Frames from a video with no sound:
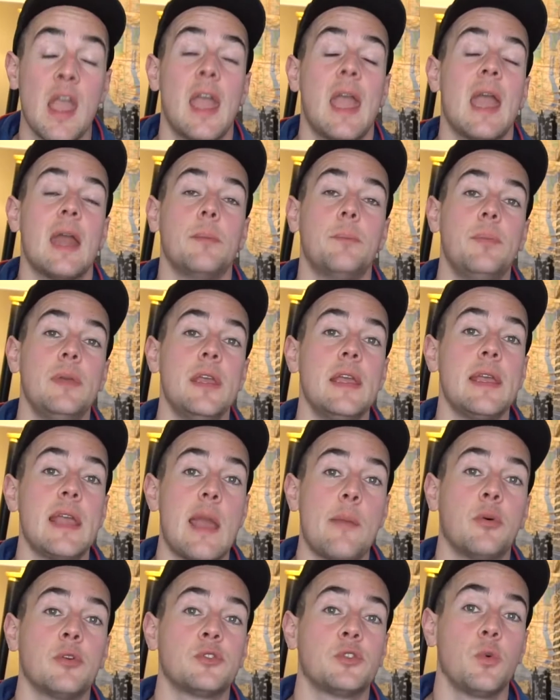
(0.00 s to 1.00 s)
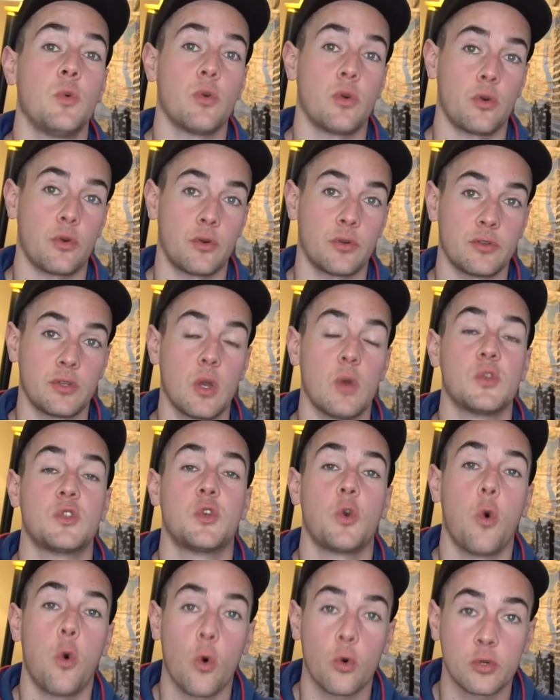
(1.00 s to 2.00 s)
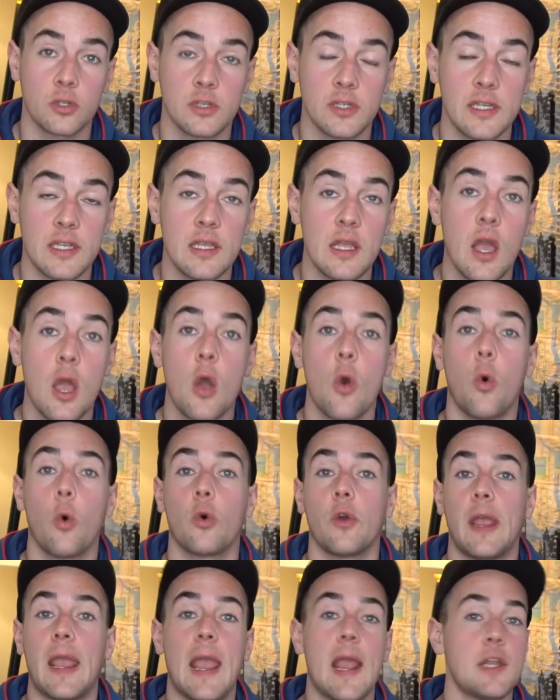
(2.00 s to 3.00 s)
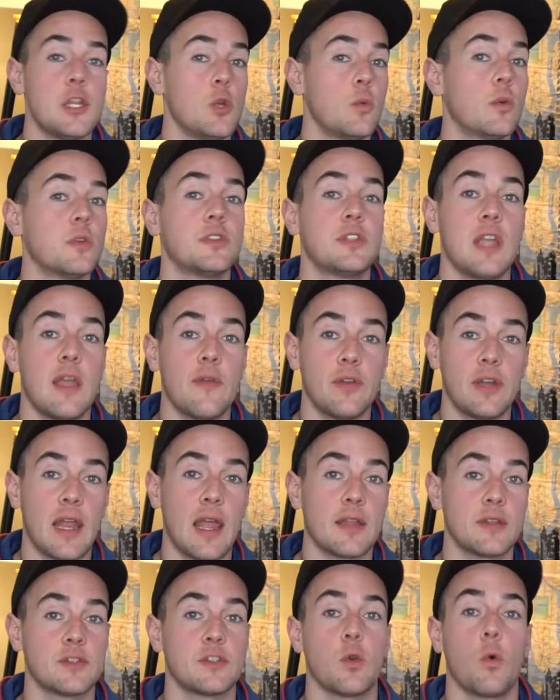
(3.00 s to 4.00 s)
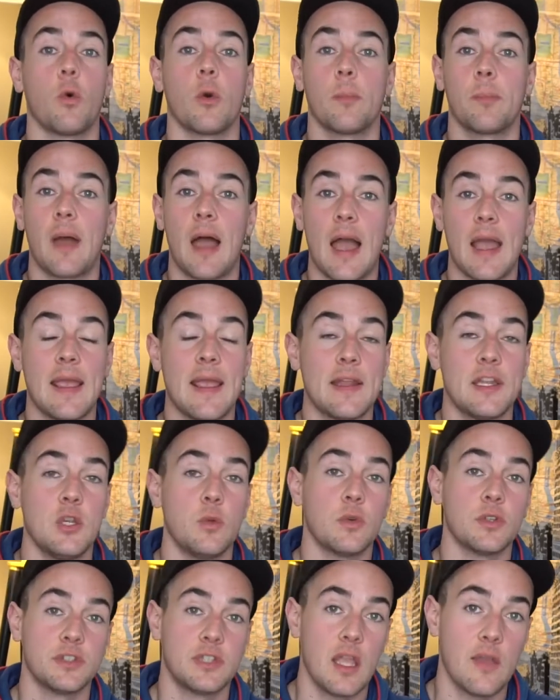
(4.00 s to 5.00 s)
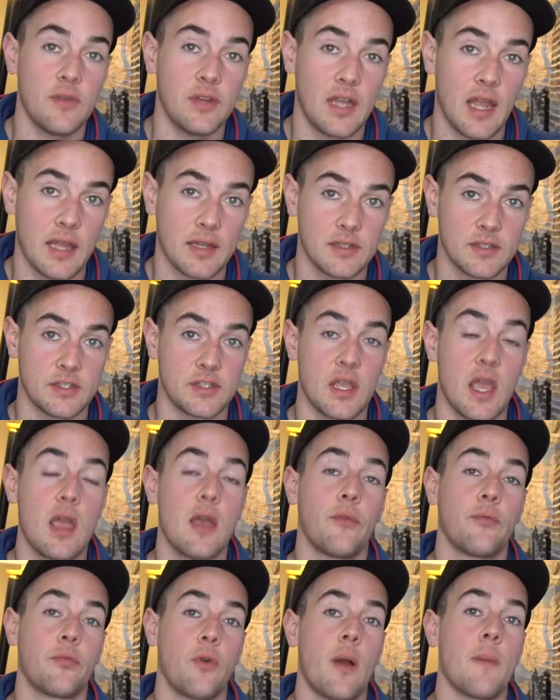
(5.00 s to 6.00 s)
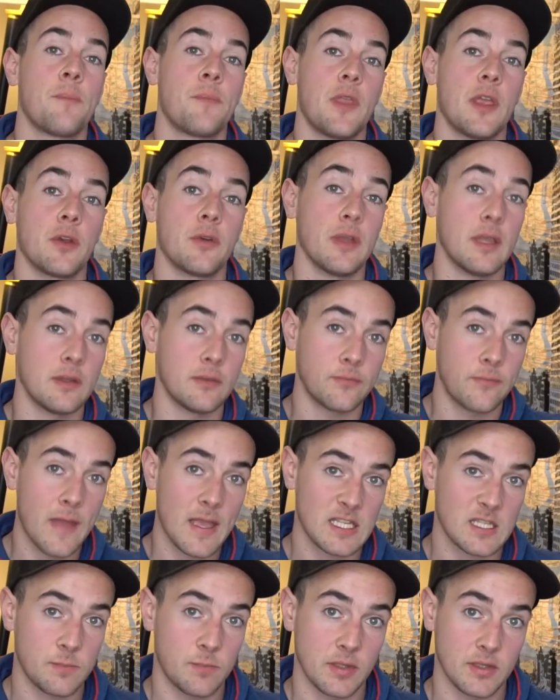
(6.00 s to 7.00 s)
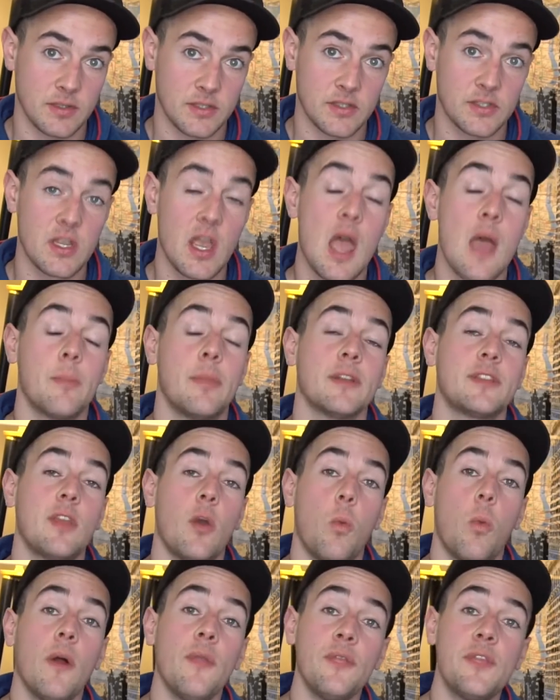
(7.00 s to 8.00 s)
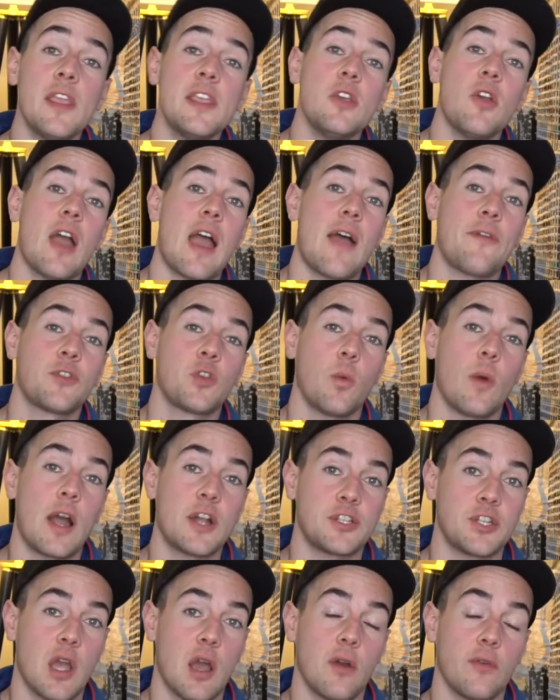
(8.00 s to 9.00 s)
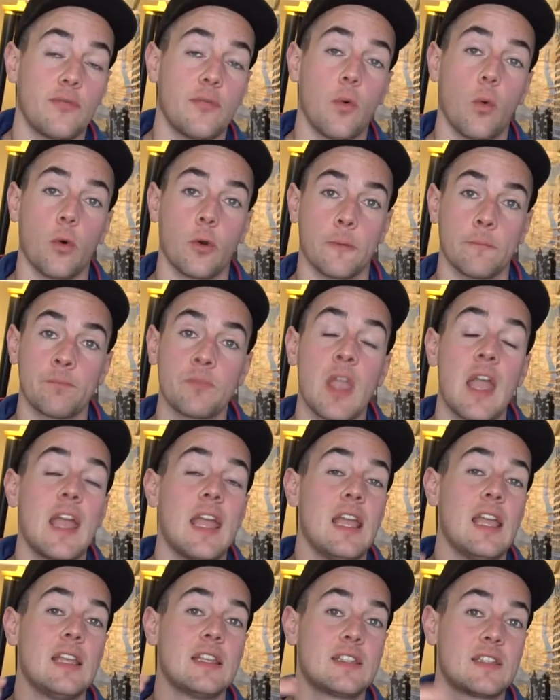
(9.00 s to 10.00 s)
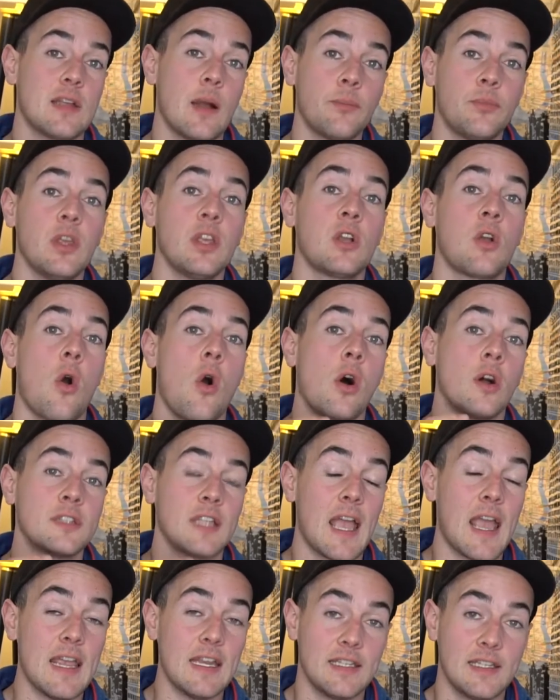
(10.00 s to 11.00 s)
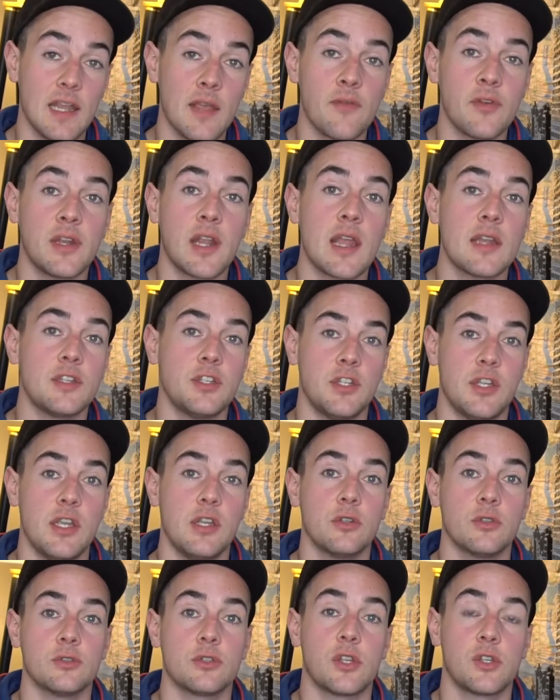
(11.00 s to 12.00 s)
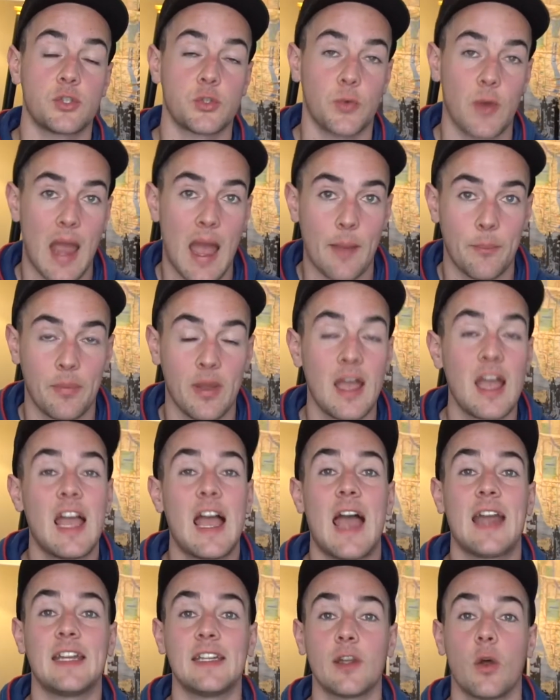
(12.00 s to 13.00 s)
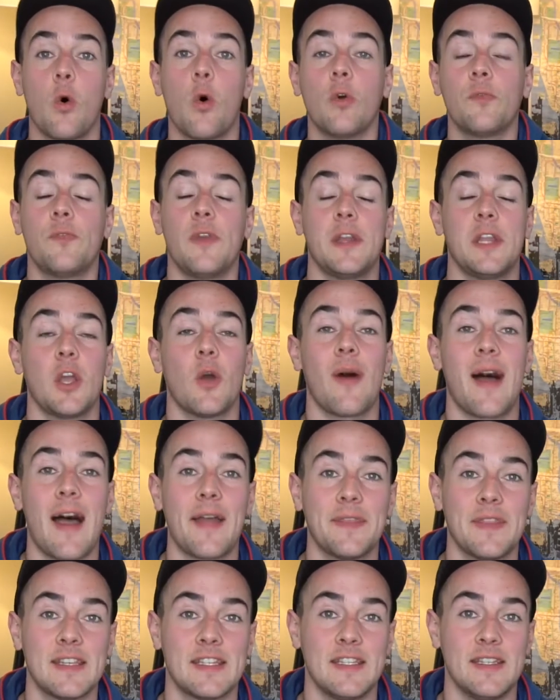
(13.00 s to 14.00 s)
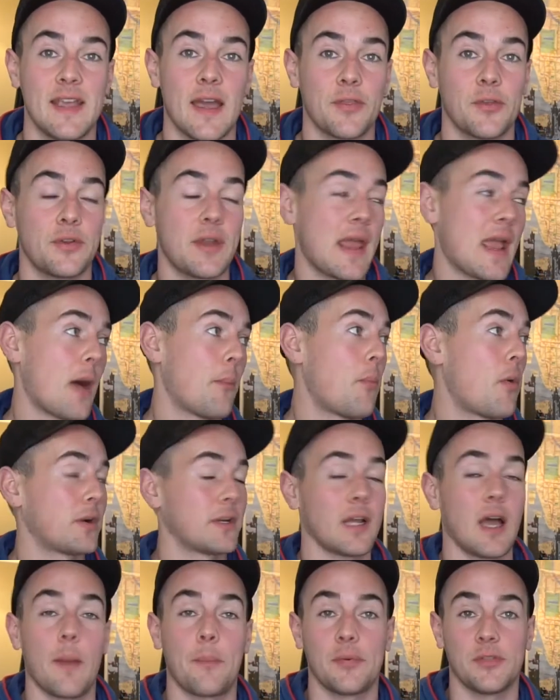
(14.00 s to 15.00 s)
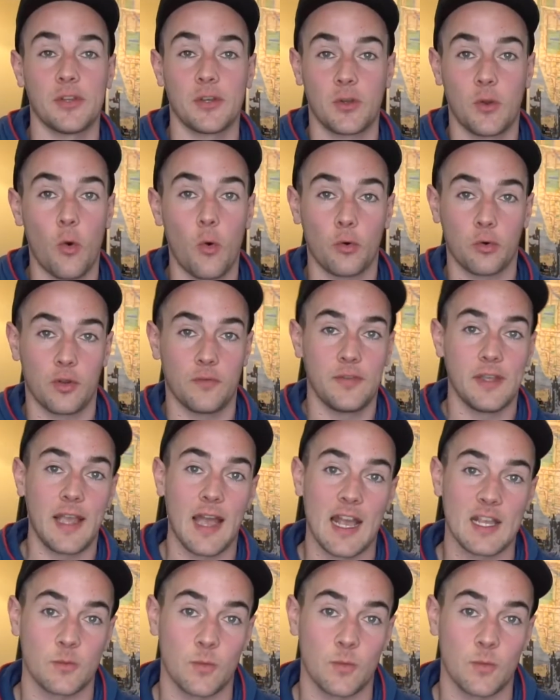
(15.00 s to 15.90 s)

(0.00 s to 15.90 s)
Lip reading: and being able to earn those quarterly or annual dividends or biannual dividends from their investments. But the one thing you have to watch out for is something called a dividend yield trap. I did a whole video on this the other day. I'll put it up in the corner if you guys